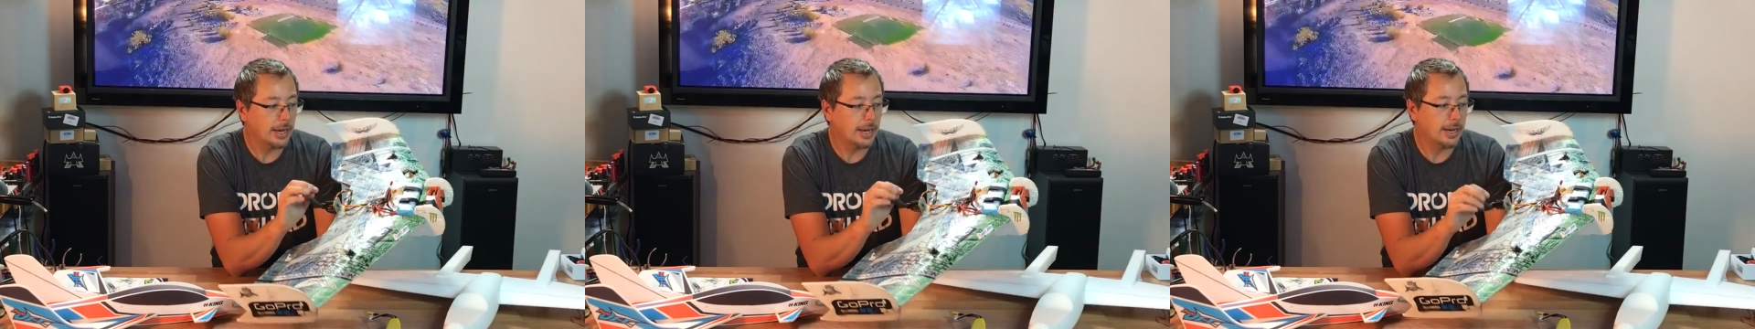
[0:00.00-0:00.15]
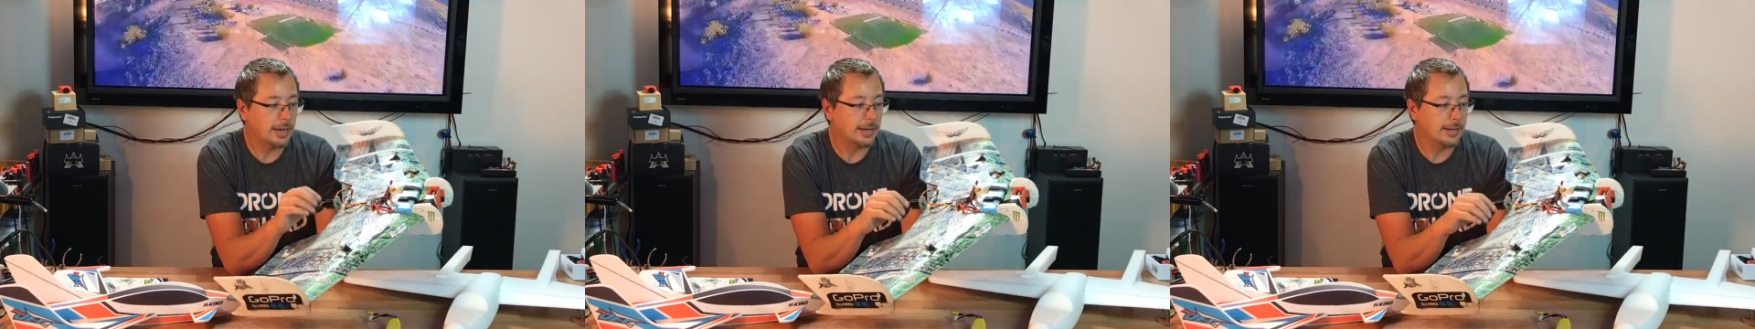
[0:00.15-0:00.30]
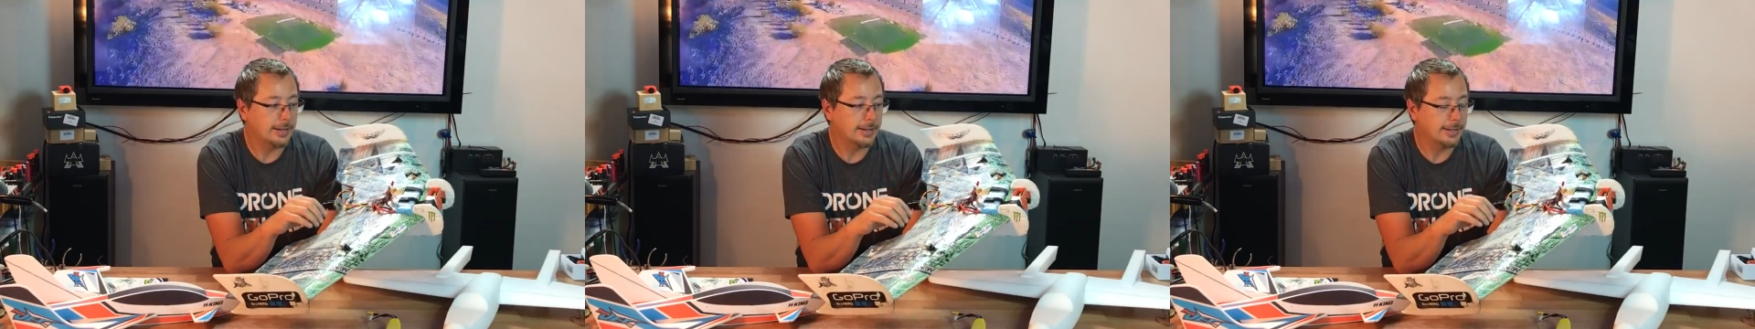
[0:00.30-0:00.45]

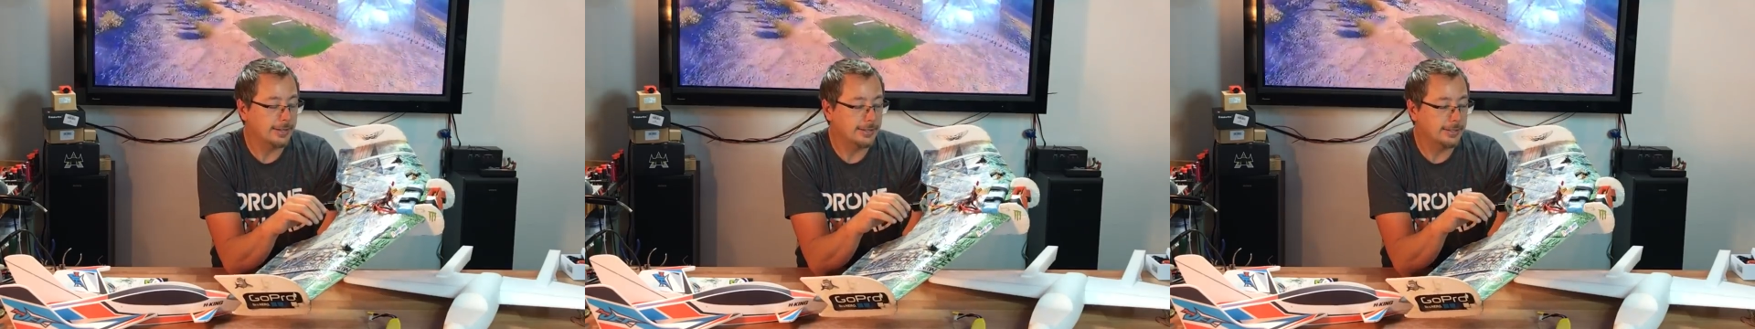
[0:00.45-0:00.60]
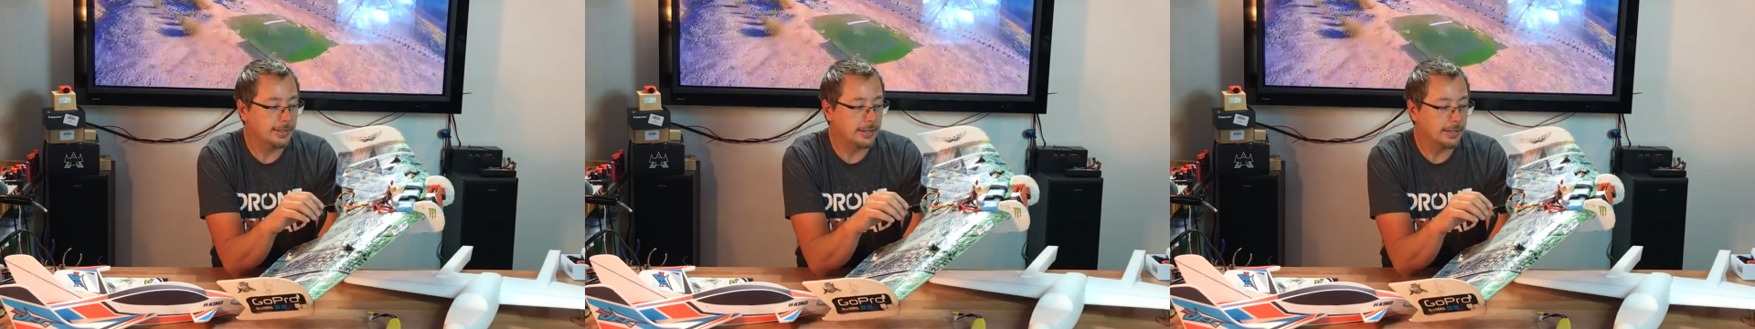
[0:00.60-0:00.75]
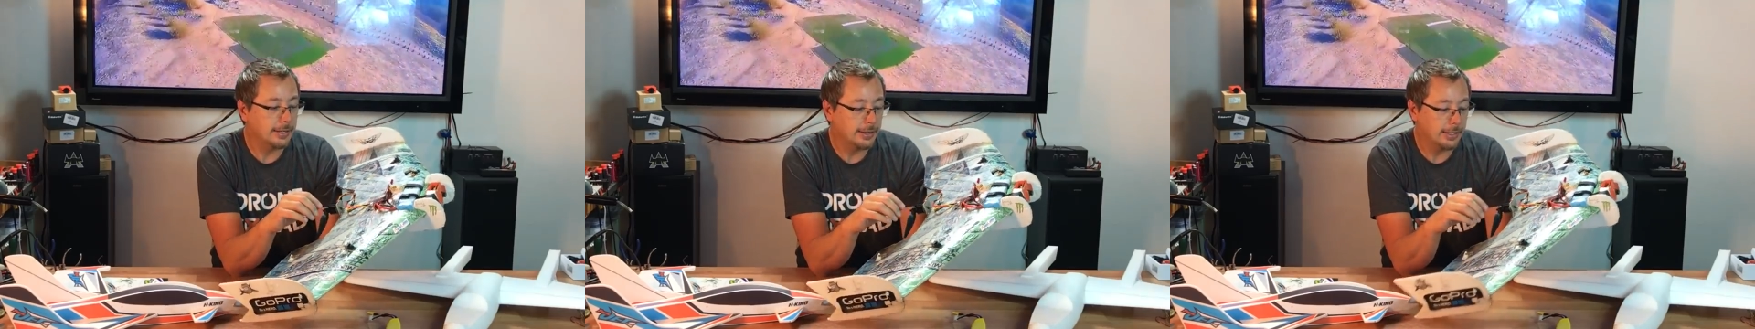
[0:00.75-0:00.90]

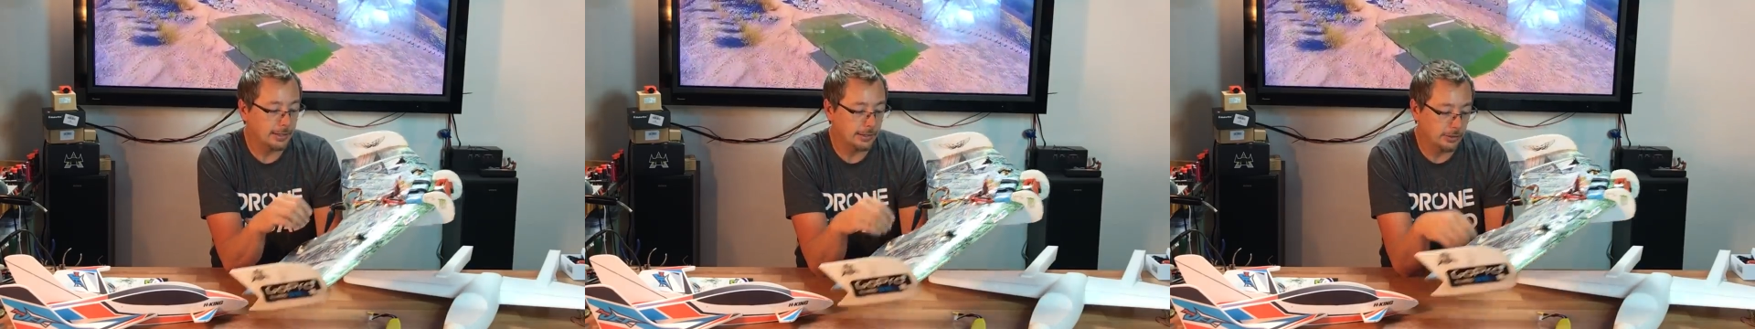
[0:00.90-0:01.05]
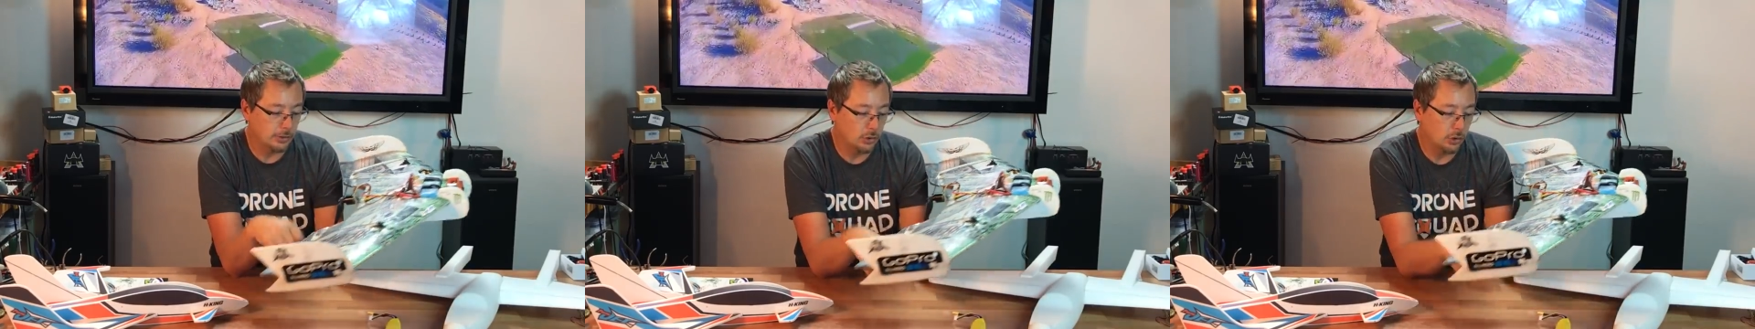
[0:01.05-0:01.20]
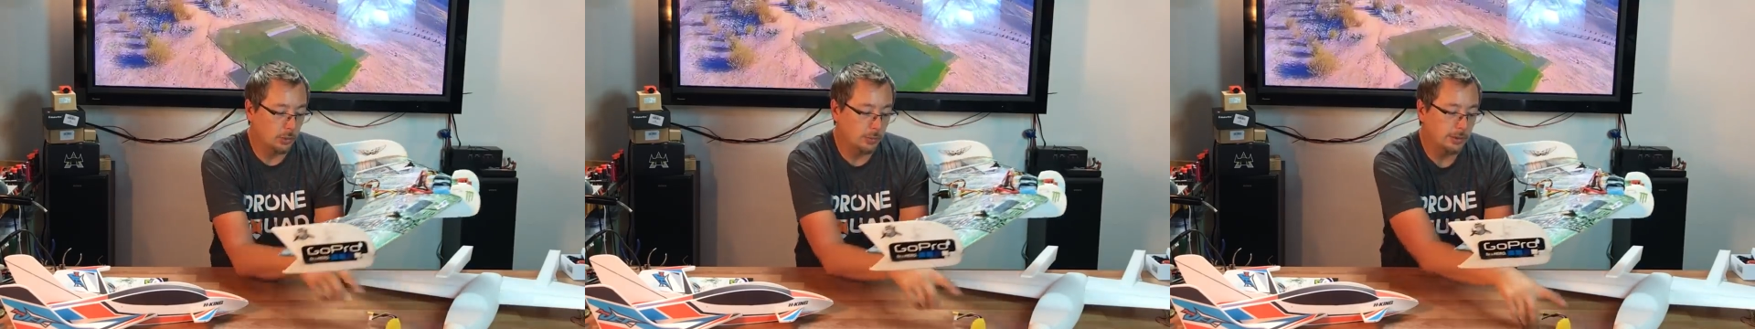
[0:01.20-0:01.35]
and it
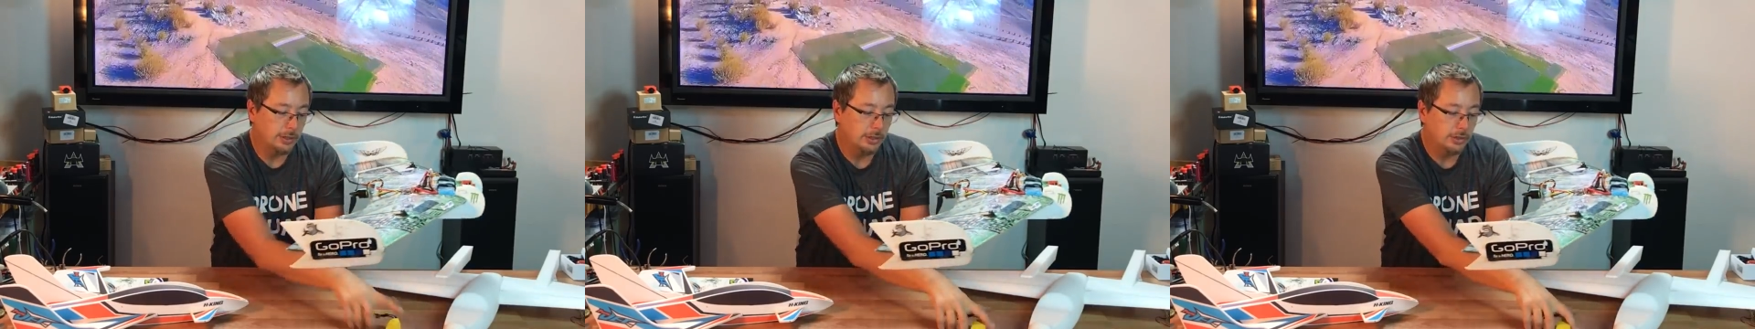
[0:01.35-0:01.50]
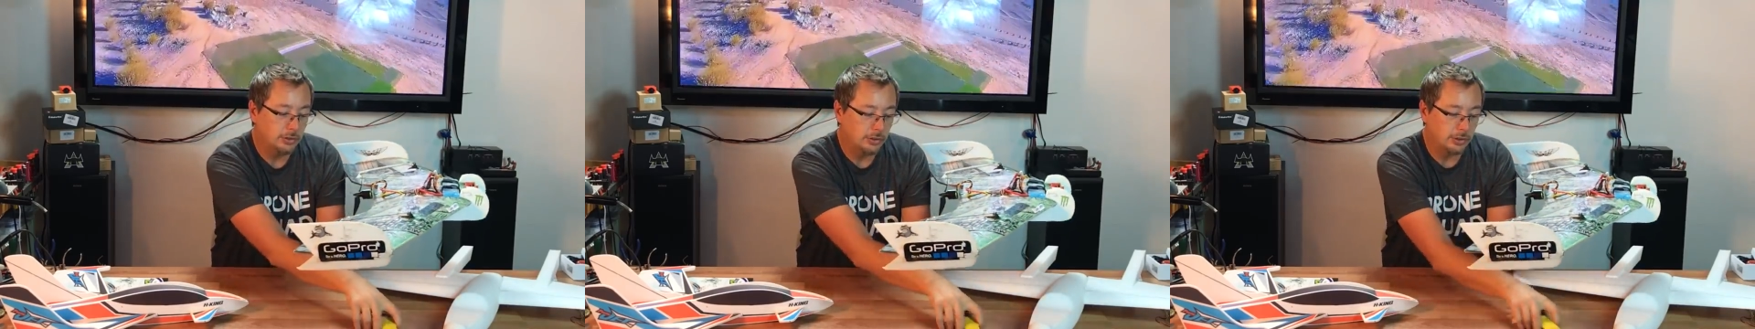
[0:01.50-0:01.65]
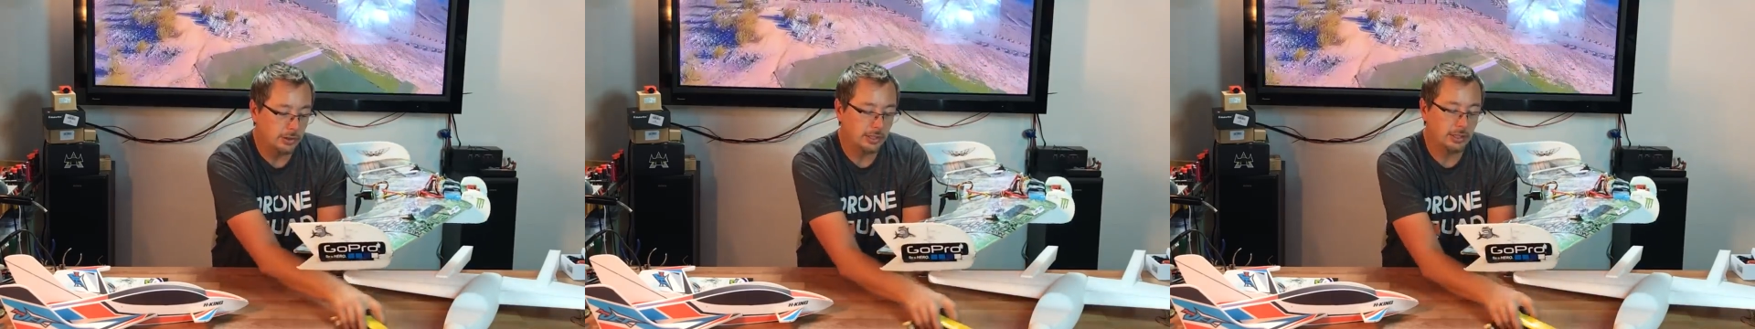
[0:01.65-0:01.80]

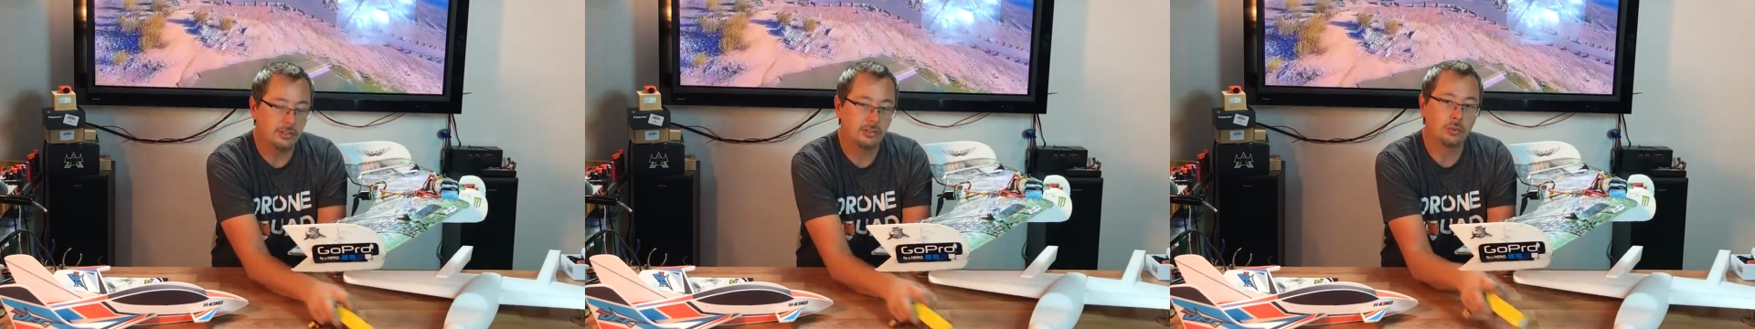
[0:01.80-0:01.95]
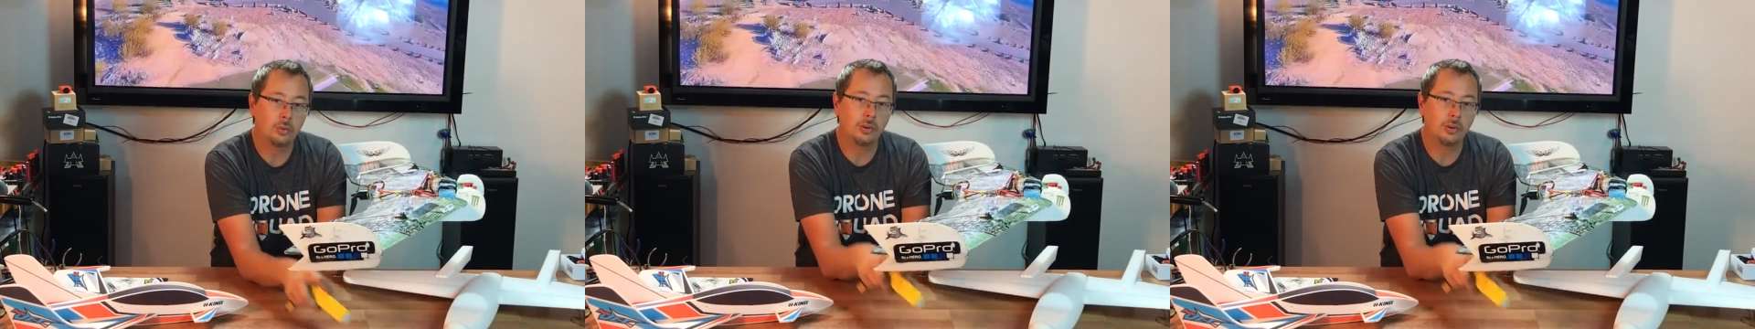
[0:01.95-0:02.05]
normally took these